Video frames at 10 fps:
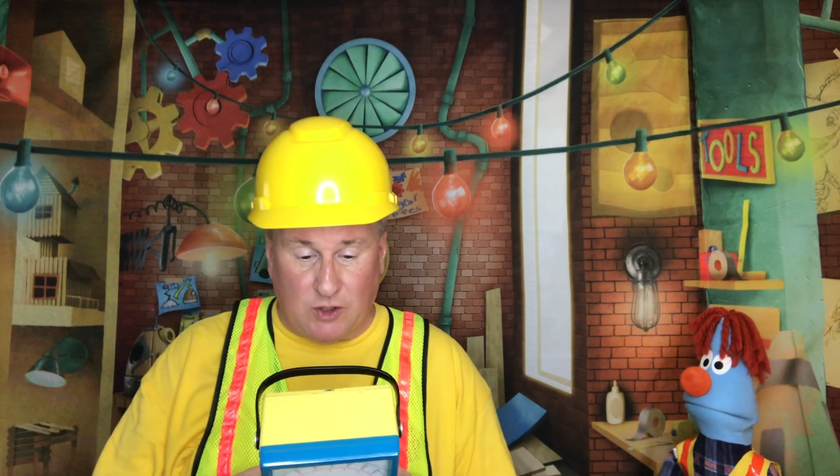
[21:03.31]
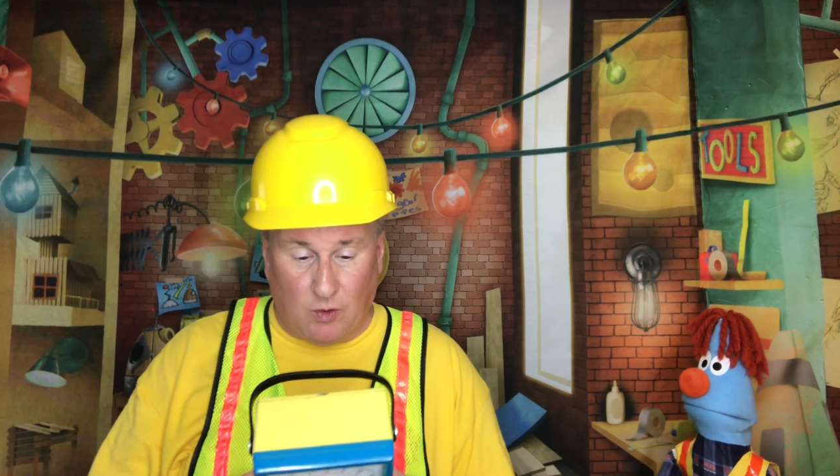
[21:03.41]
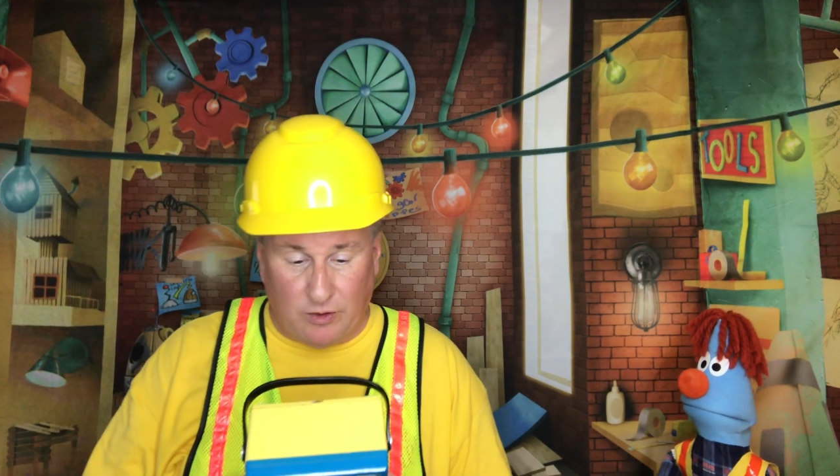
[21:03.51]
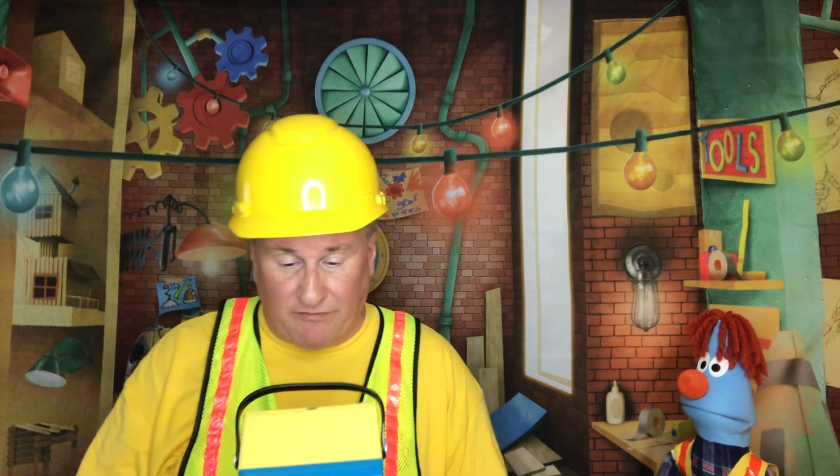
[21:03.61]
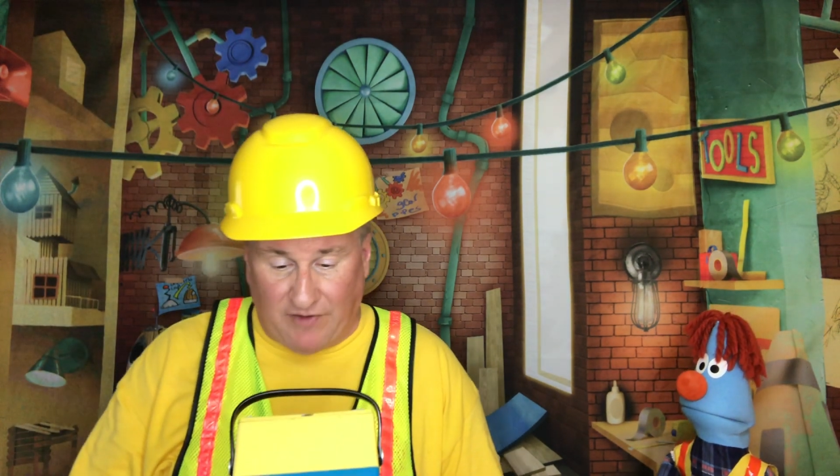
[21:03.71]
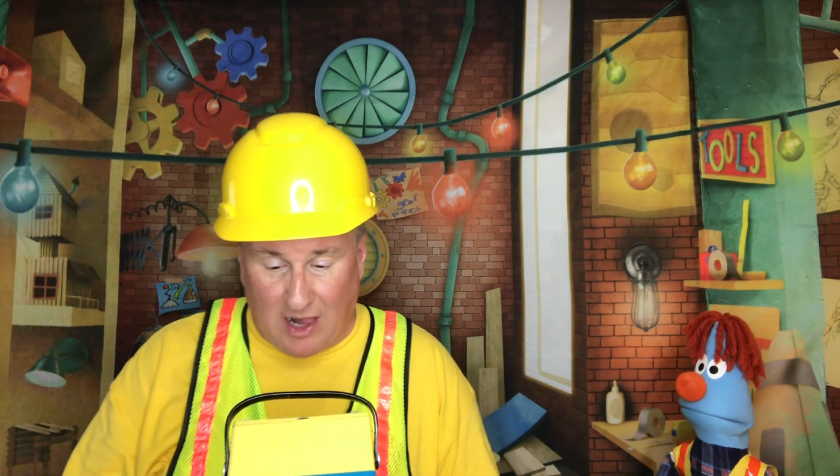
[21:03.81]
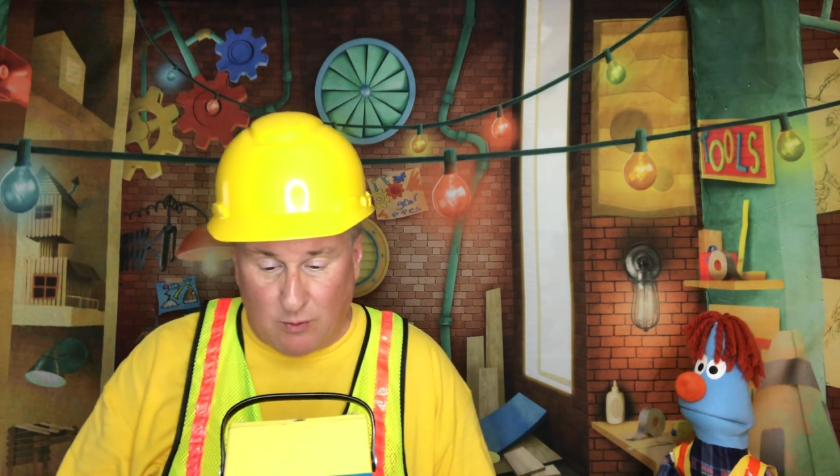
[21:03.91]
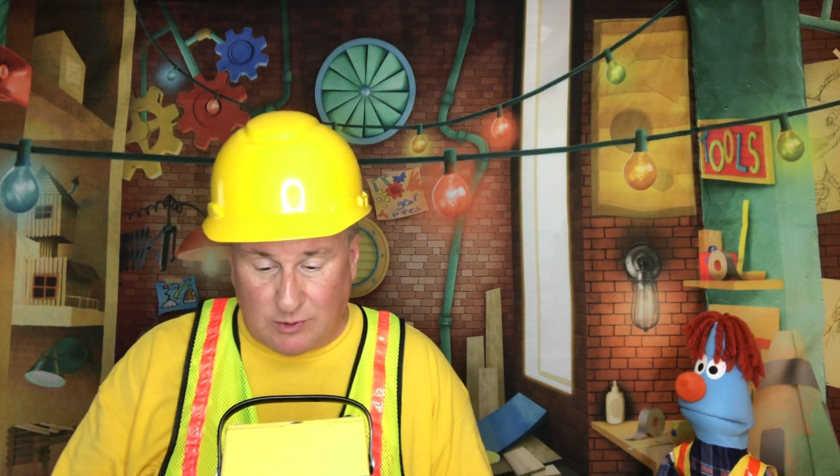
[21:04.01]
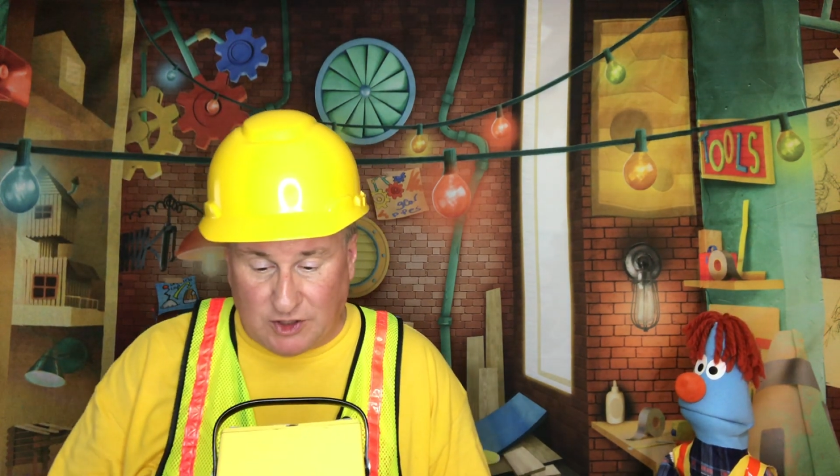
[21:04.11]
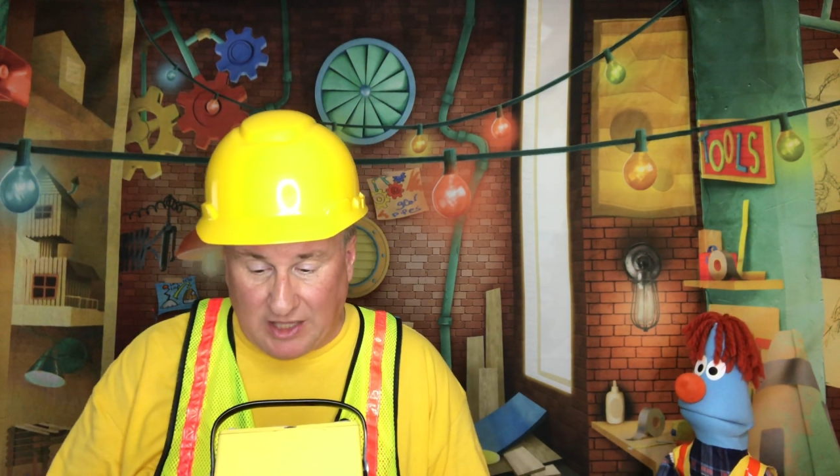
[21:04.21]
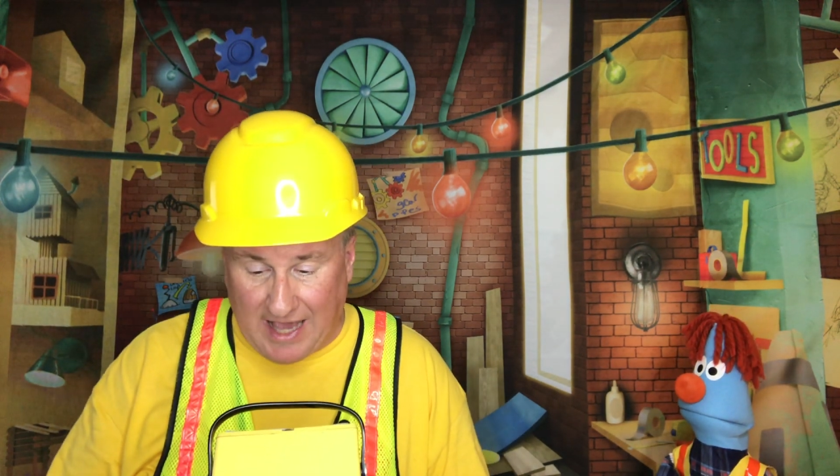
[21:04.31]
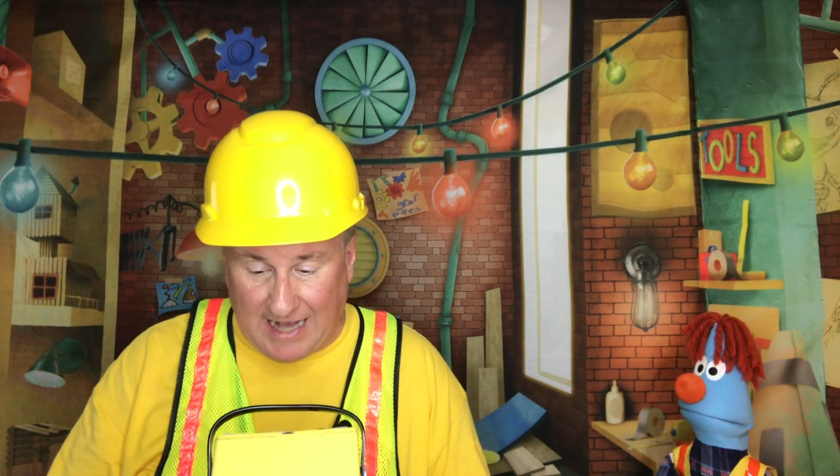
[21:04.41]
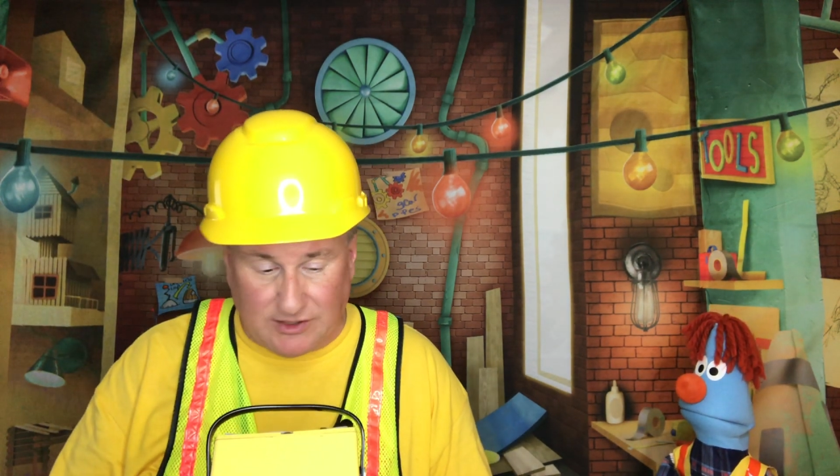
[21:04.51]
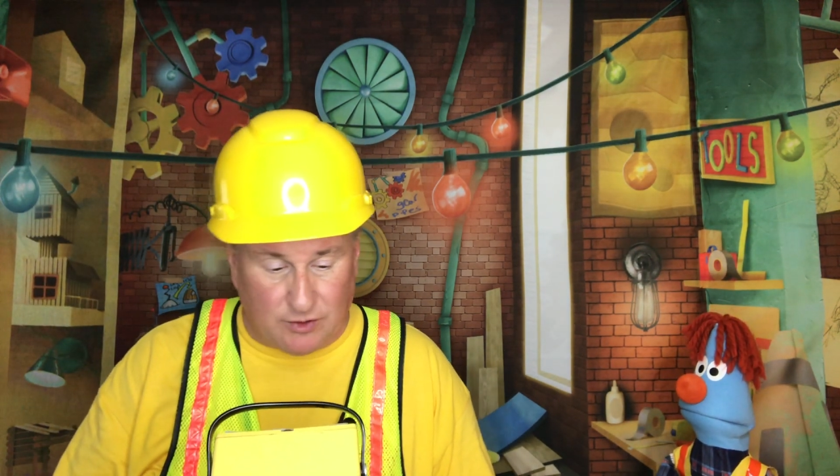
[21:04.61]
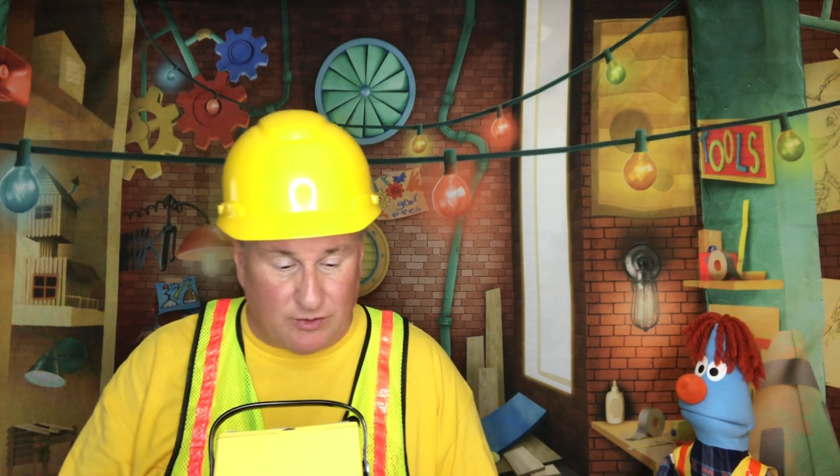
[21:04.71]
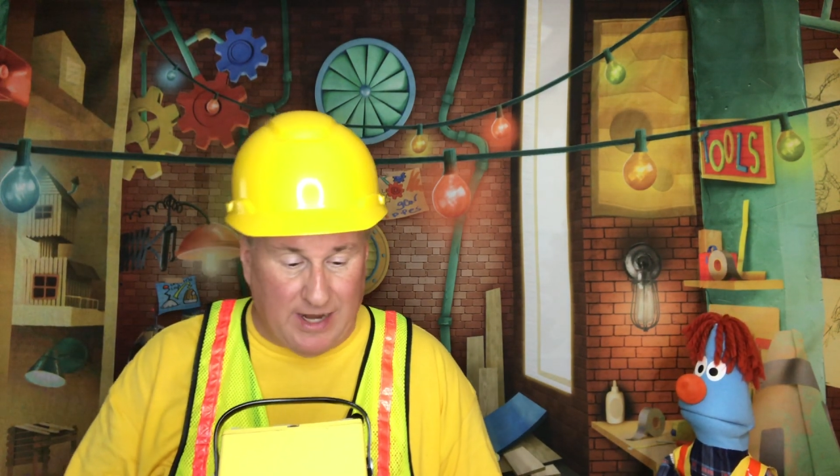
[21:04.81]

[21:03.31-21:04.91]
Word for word: told the followers to cast their